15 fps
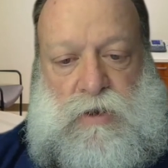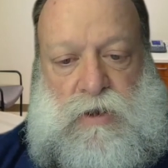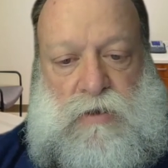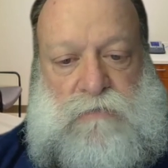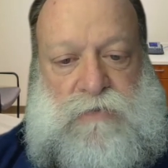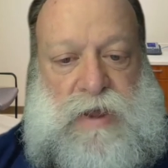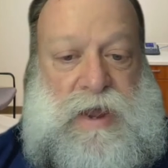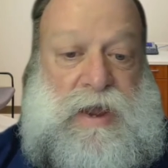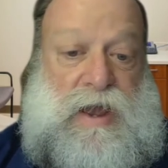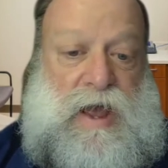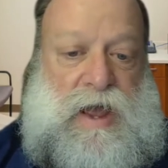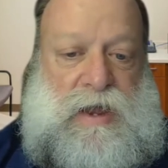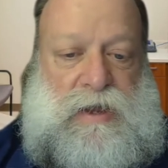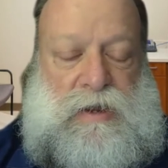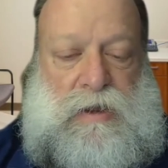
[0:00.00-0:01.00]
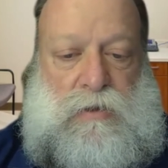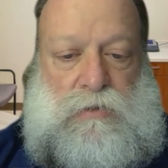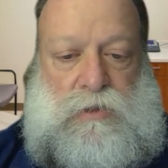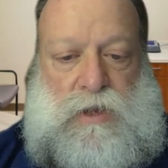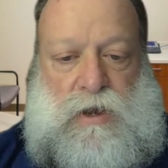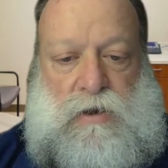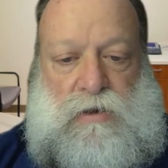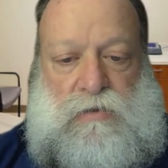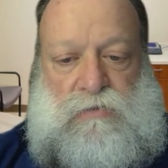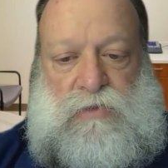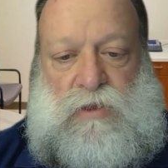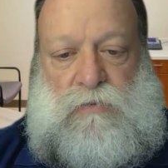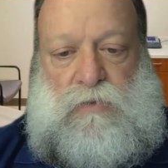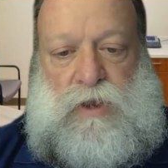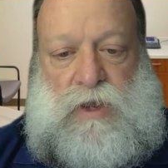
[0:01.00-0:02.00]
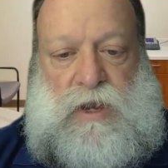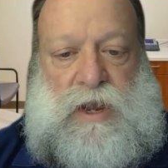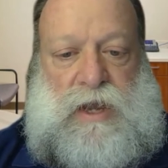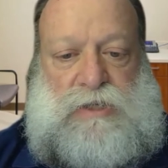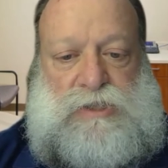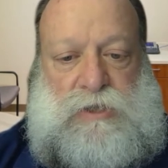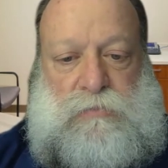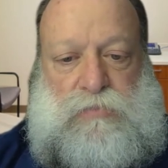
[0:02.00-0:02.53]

AI in healthcare, is that we can actually